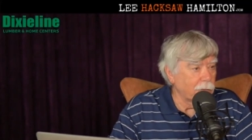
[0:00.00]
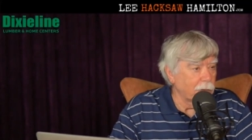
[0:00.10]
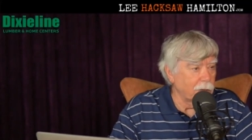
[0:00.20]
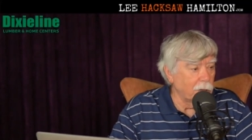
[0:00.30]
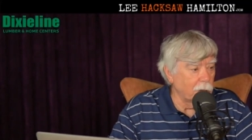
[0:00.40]

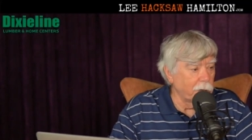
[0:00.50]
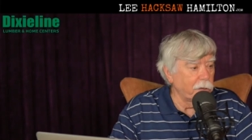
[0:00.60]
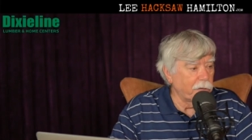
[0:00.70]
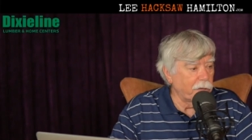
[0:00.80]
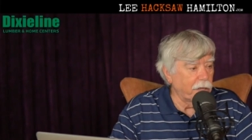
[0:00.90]
the elite
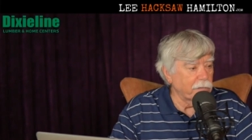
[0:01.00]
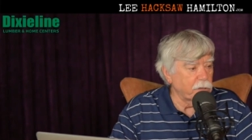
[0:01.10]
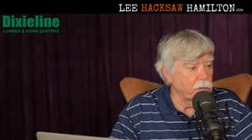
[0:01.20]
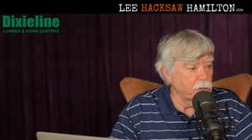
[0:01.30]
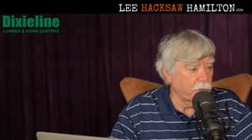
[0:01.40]
in the N F
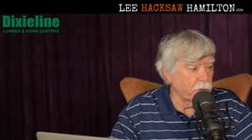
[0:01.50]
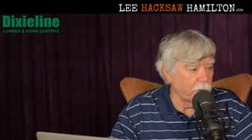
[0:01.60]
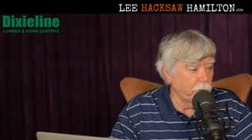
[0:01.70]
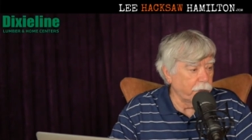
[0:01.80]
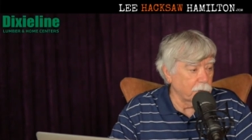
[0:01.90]
C is
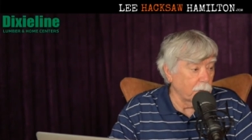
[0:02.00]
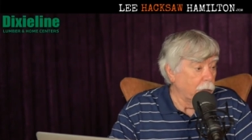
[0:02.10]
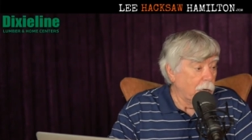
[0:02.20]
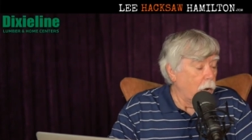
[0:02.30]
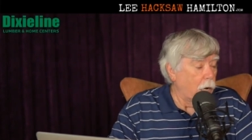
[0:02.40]
Philadelphia. So
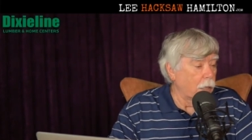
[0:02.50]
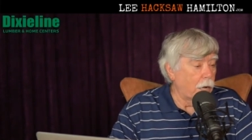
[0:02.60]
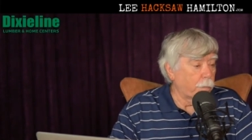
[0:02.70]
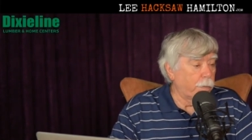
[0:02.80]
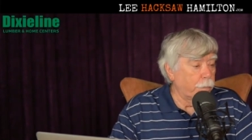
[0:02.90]
a
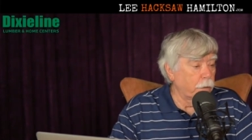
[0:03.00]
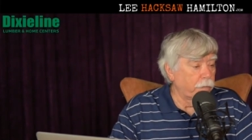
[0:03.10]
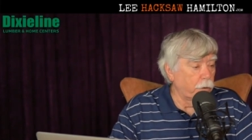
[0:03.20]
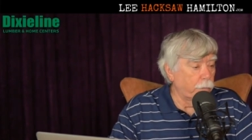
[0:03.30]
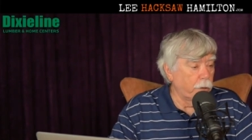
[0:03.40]
lot of people of
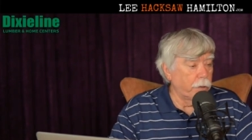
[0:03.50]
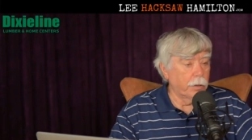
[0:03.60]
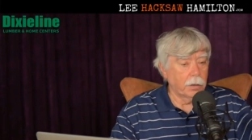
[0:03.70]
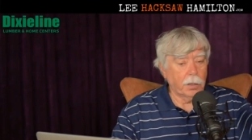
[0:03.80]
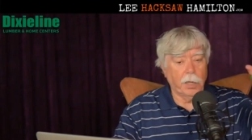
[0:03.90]
the
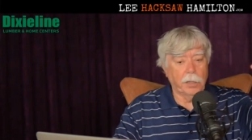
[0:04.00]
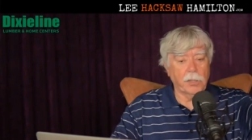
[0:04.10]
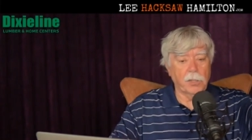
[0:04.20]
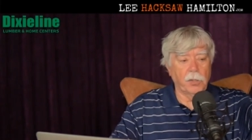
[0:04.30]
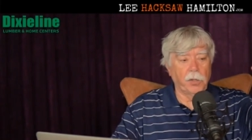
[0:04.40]
opinion,
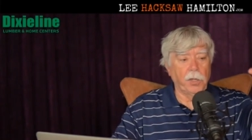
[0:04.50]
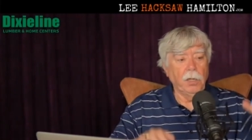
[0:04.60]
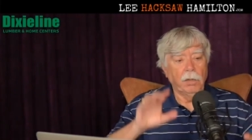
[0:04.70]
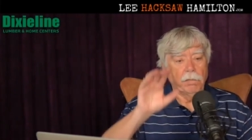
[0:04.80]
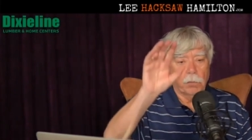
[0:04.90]
Kansas City
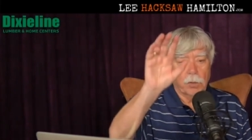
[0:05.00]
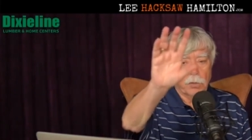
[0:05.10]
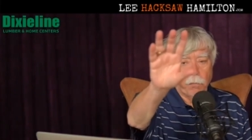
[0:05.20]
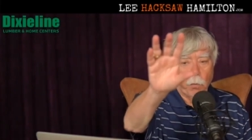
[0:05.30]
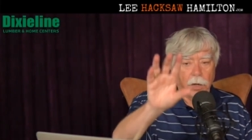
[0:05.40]
versus
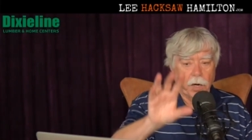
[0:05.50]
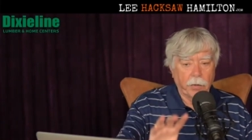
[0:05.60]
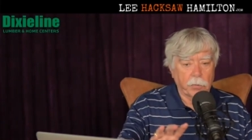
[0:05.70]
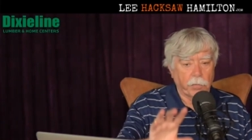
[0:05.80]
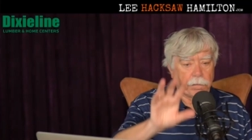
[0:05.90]

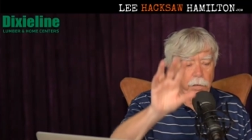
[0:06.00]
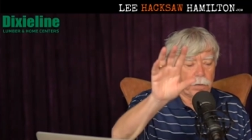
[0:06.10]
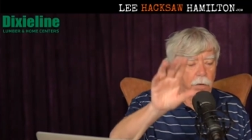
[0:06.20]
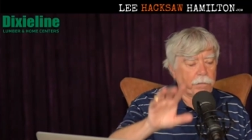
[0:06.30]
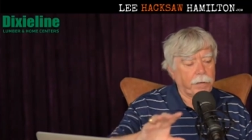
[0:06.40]
forty-niners or
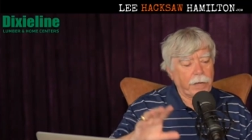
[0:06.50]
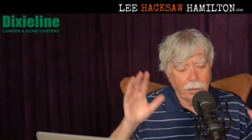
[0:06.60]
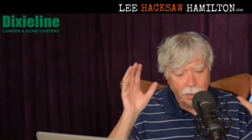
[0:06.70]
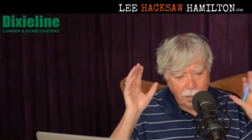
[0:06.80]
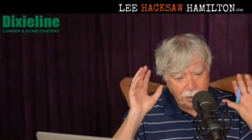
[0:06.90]
Philadelphia. Now, a
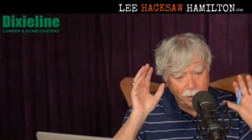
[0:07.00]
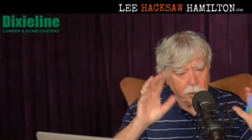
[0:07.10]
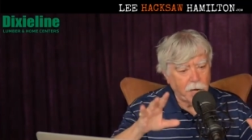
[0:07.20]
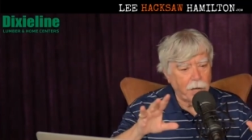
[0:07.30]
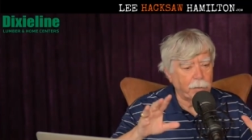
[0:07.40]
lot has
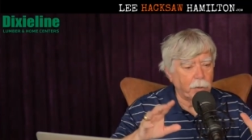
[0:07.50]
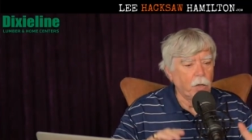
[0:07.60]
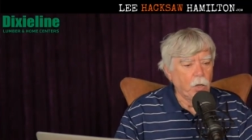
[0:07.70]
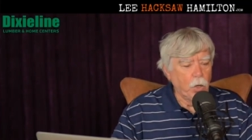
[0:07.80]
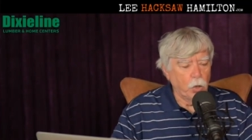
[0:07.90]
to happen
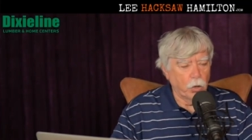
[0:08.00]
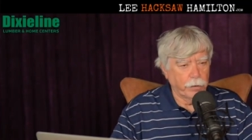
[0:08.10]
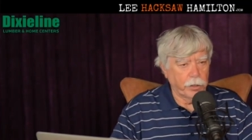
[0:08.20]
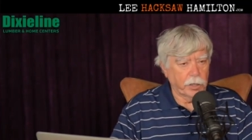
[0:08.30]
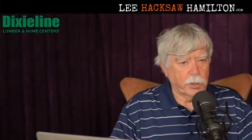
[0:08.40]
over
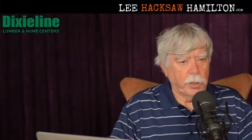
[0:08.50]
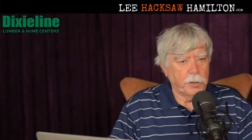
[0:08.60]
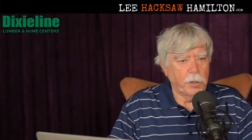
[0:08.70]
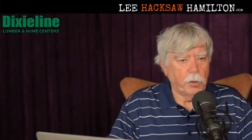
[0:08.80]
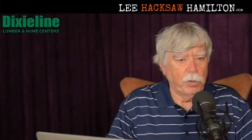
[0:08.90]
the next
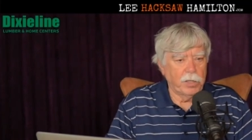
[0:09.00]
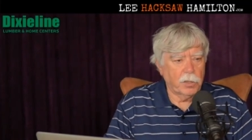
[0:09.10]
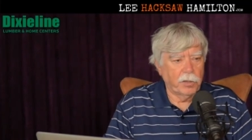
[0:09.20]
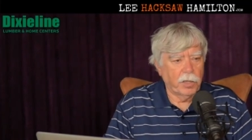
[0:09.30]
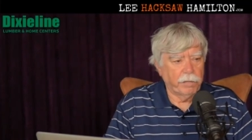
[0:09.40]
eighteen weeks
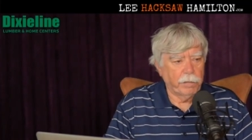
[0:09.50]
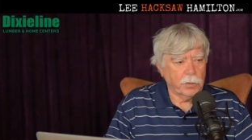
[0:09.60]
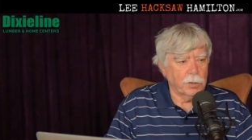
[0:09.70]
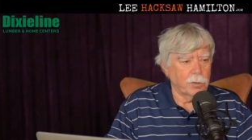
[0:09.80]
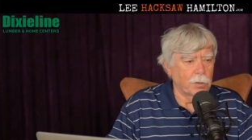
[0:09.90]
of the N F L
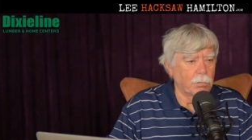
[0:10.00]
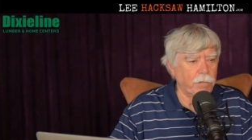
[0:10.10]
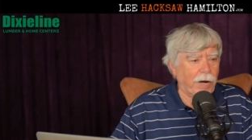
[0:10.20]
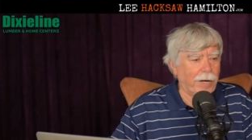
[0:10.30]
season. Move on.